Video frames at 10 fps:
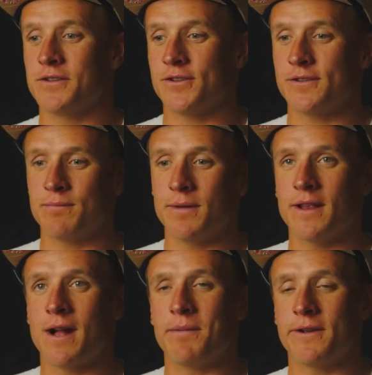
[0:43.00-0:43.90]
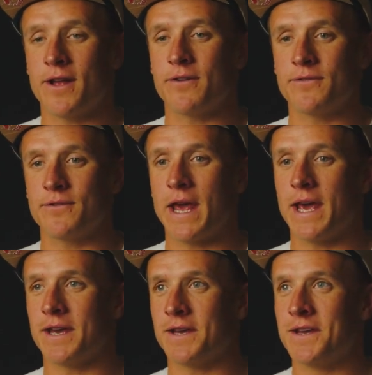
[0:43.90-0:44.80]
just made it up here now to
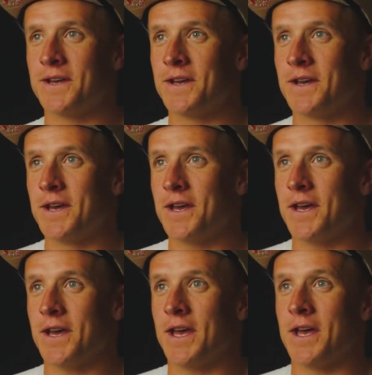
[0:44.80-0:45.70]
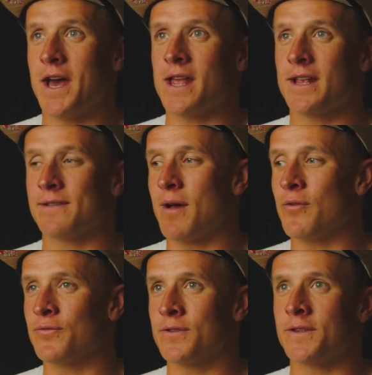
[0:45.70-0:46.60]
the uh, Atlas
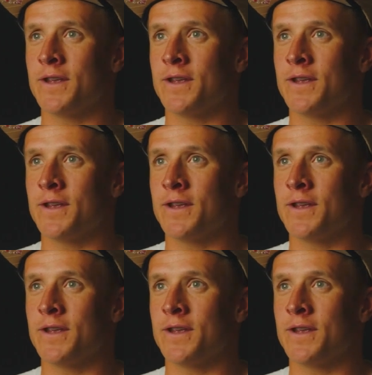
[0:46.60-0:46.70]
Mountain